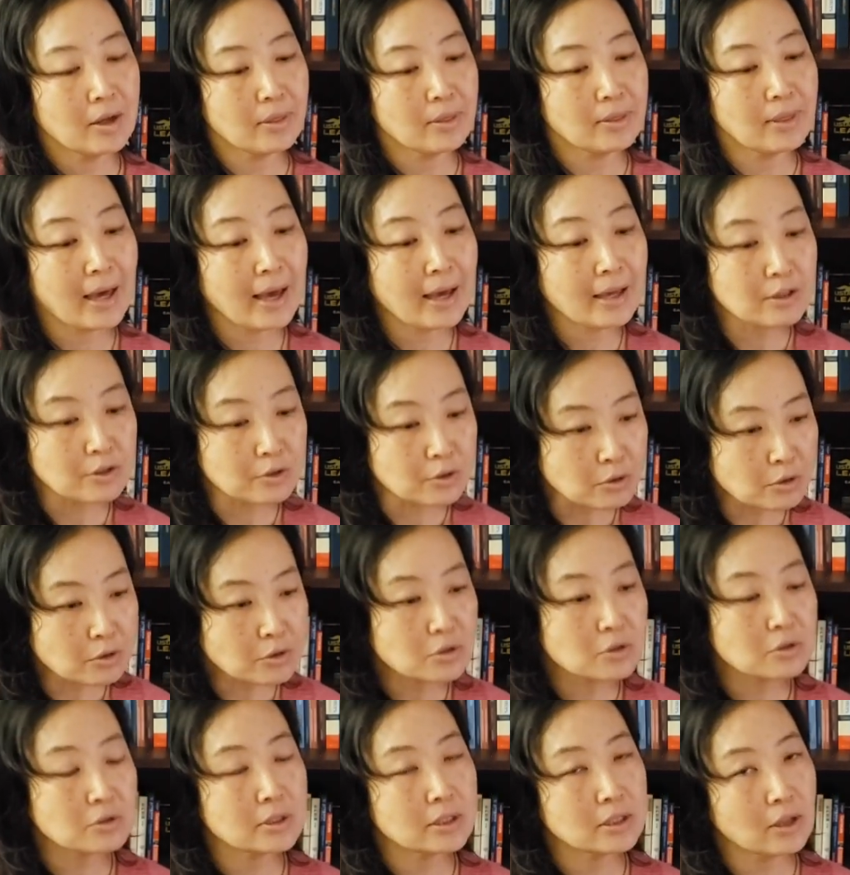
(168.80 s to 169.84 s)
That
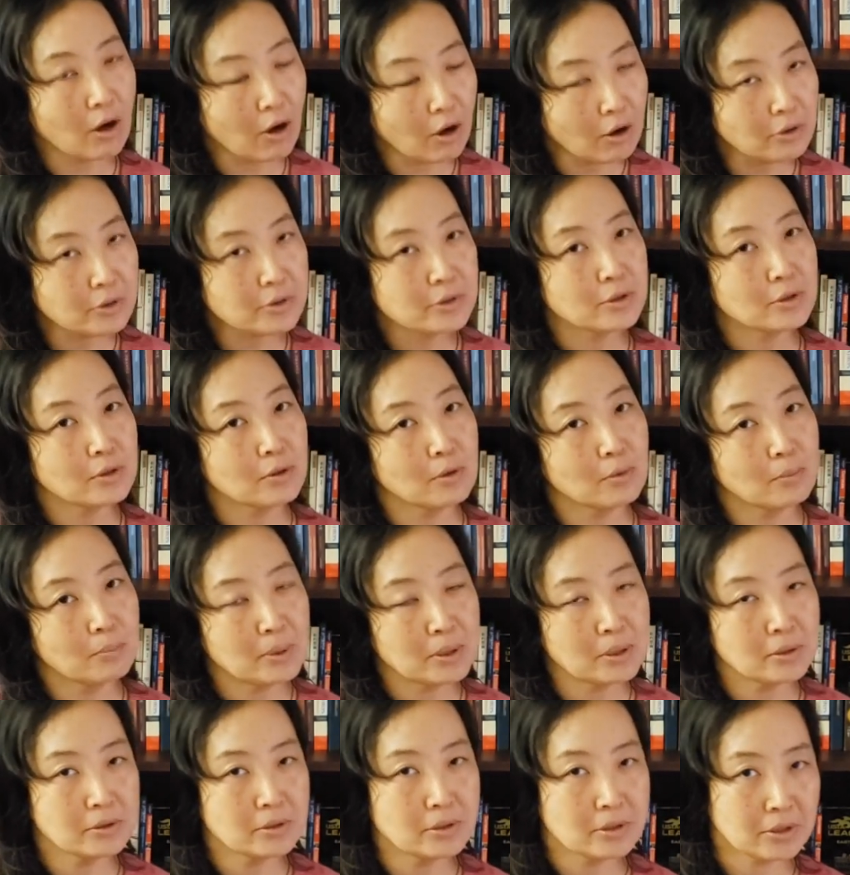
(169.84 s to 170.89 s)
usually also
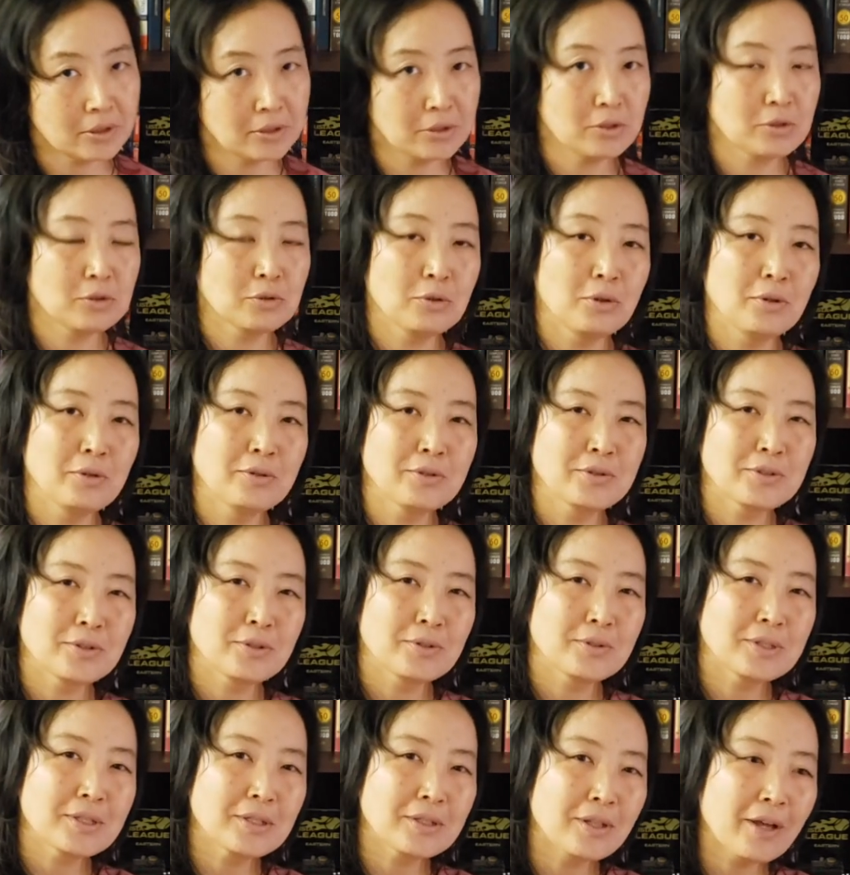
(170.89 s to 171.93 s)
builds control. So
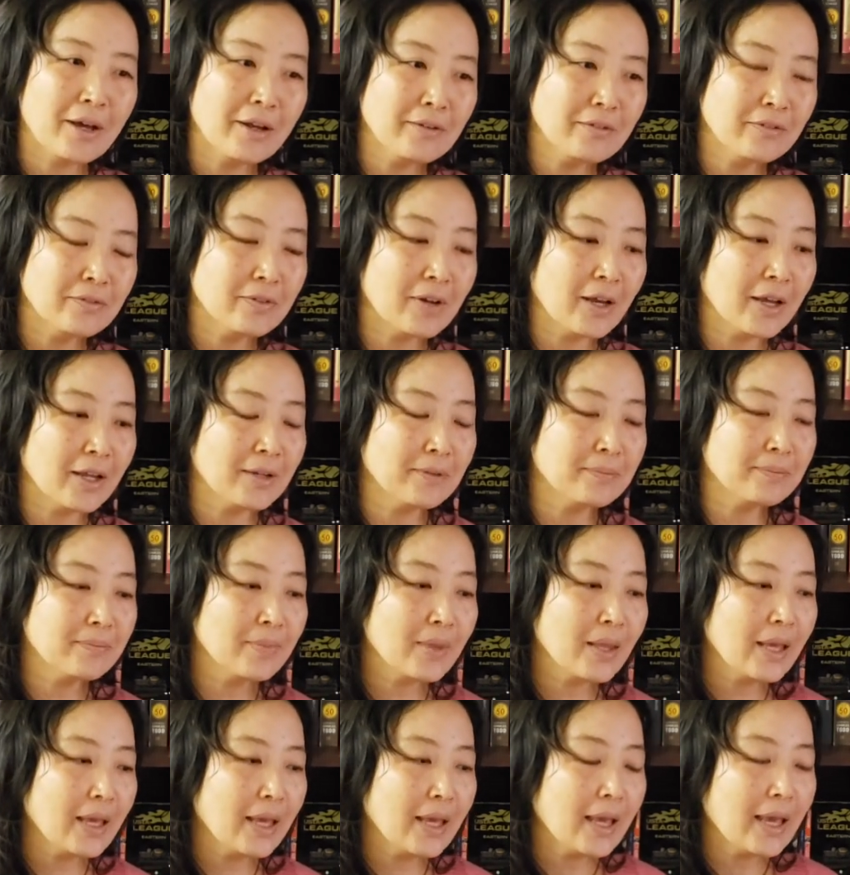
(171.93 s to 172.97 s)
it's a lot of fun.
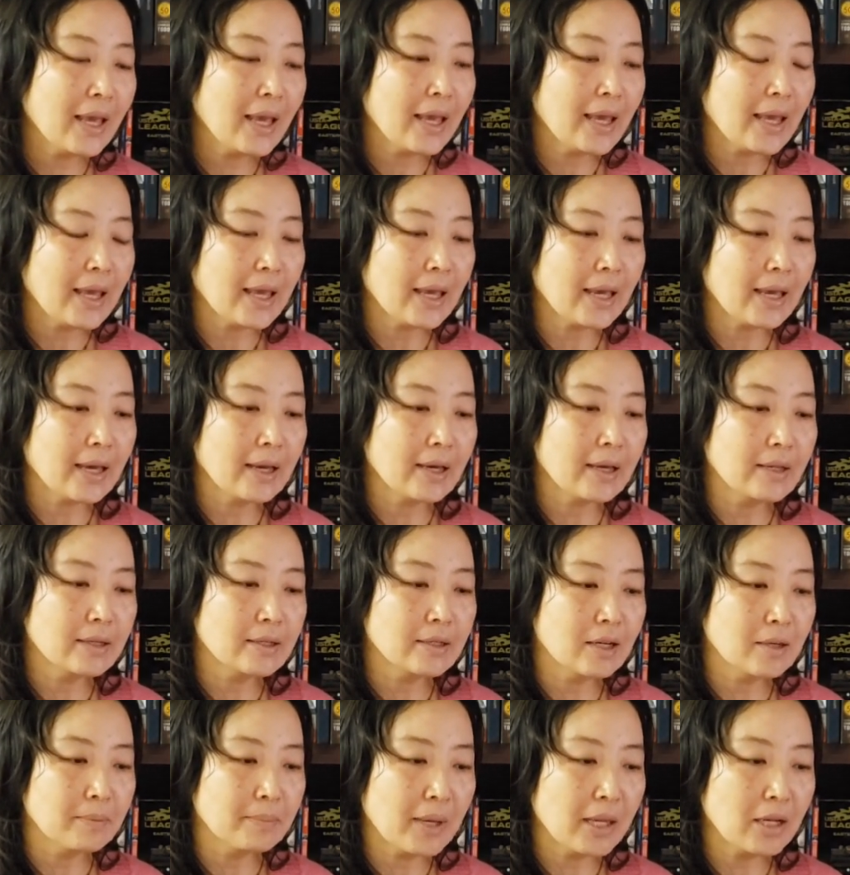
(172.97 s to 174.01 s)
And
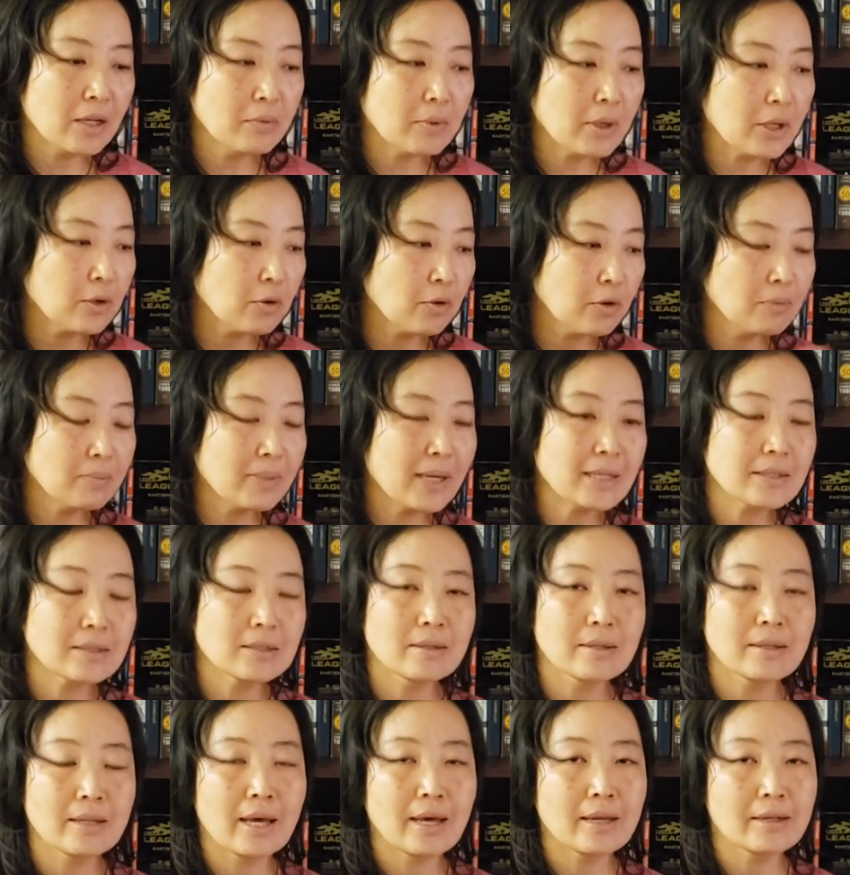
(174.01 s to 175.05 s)
anyway, going back
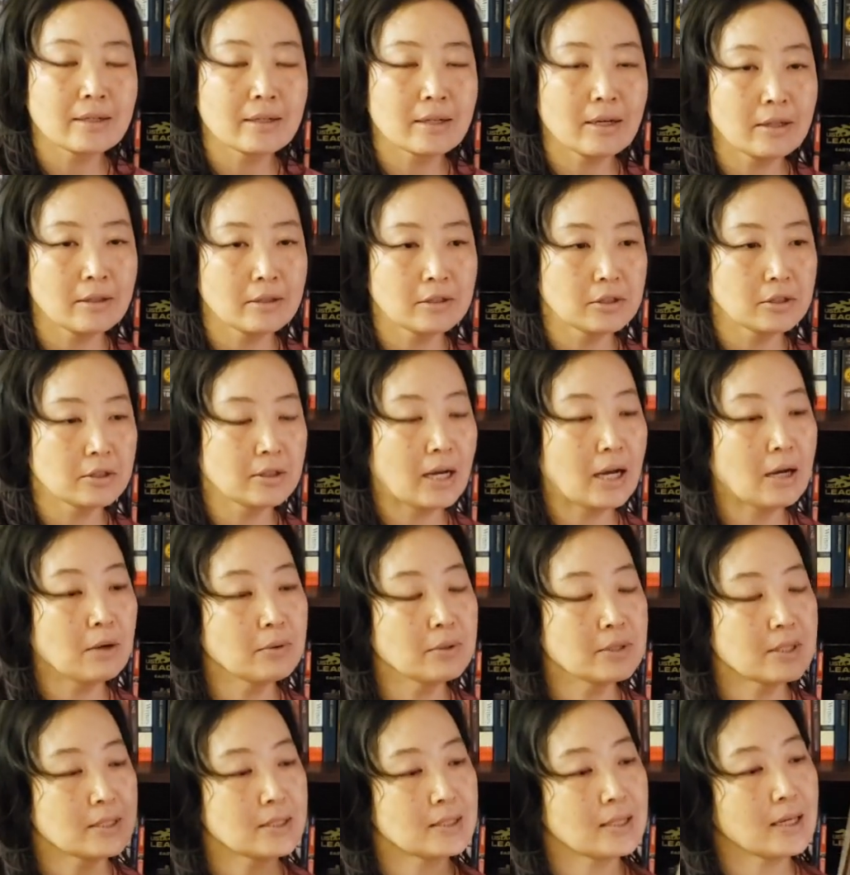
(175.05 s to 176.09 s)
to that color, I
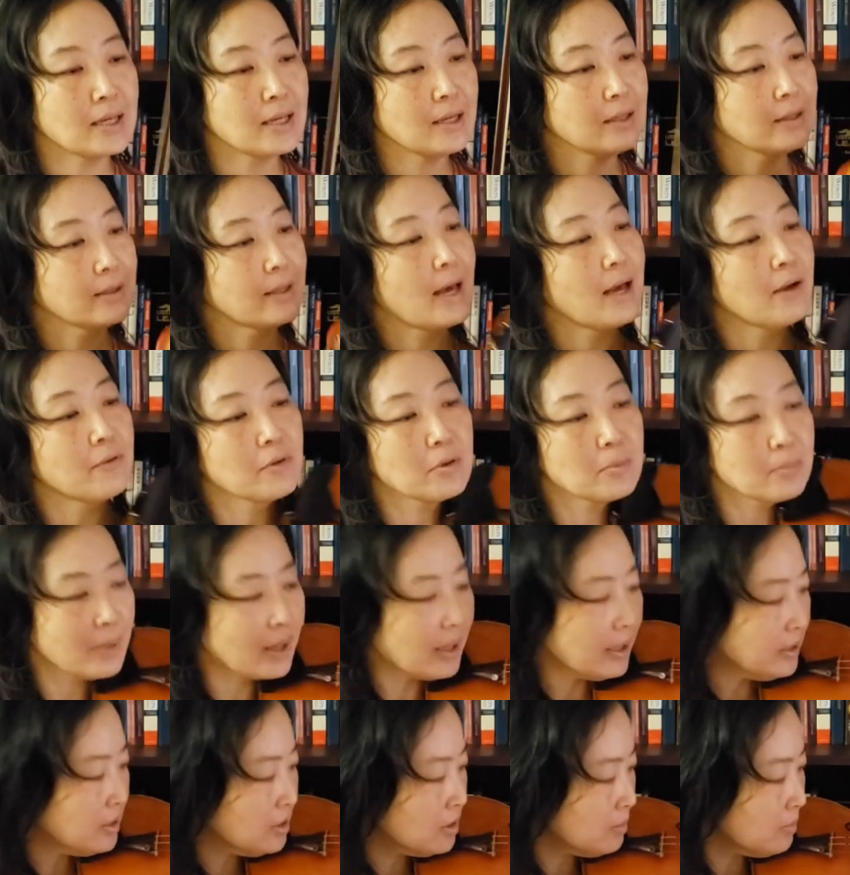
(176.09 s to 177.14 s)
would say that
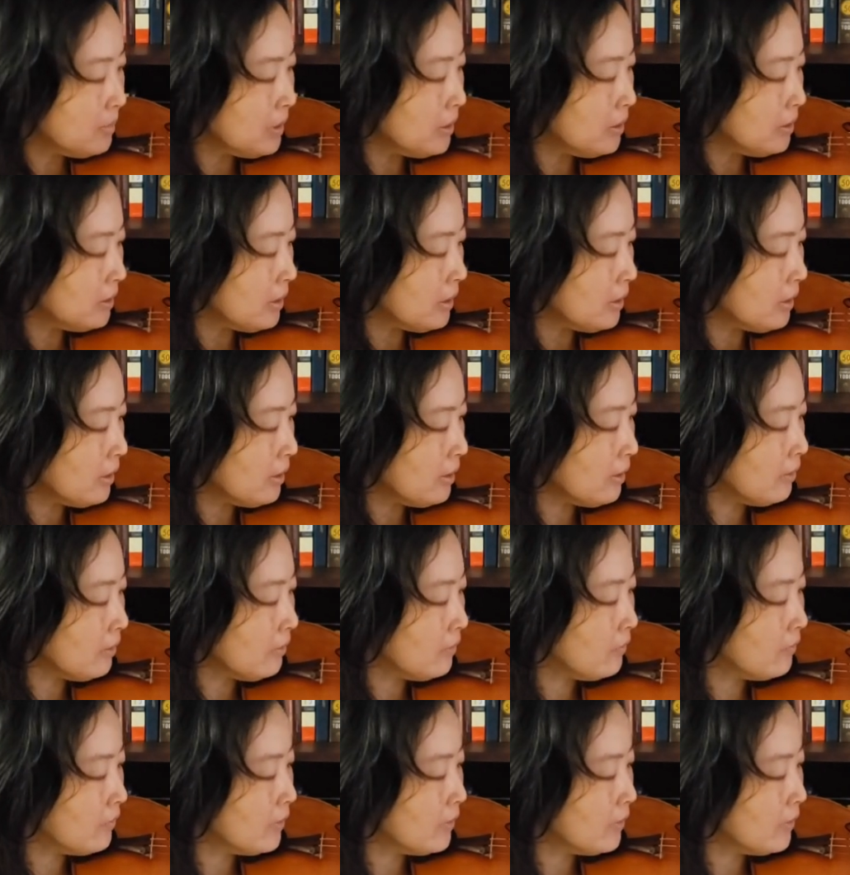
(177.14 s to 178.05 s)
reminds me of